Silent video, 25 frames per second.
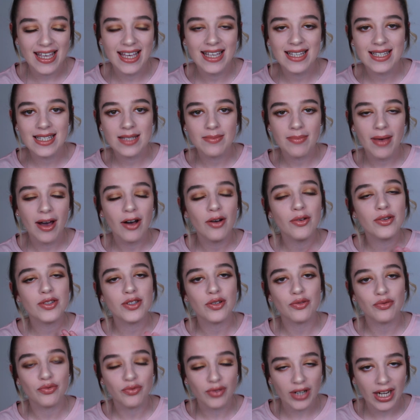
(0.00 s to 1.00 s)
It smells
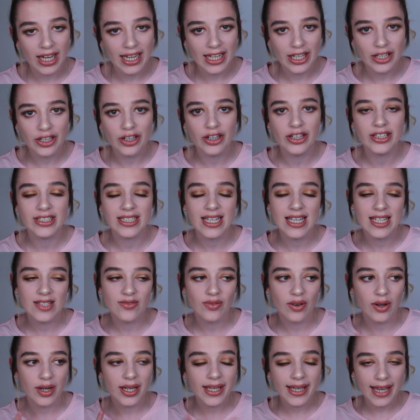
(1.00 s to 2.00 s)
really good. It's
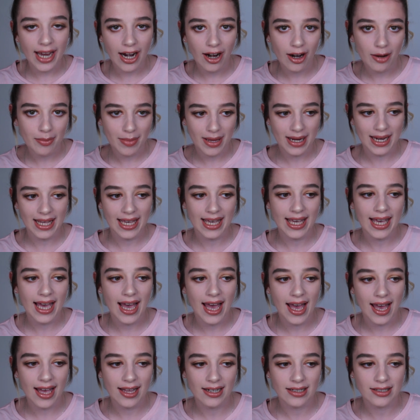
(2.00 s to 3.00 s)
very caramelly
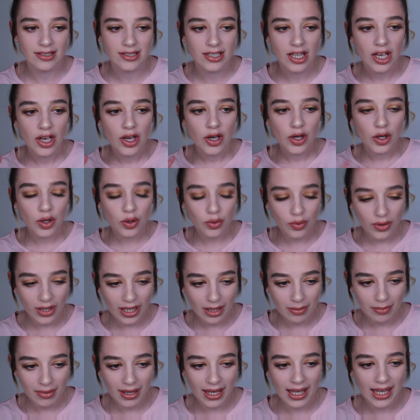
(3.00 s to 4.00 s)
and
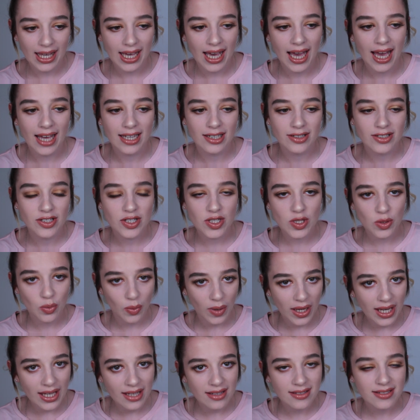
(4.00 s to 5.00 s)
creamy and
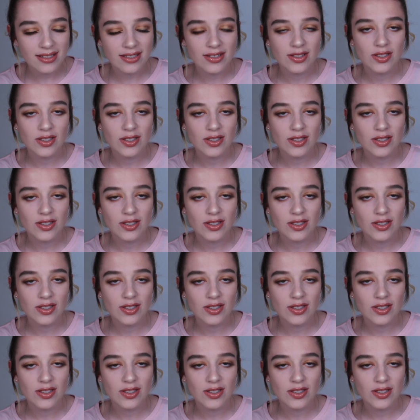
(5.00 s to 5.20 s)
sweet.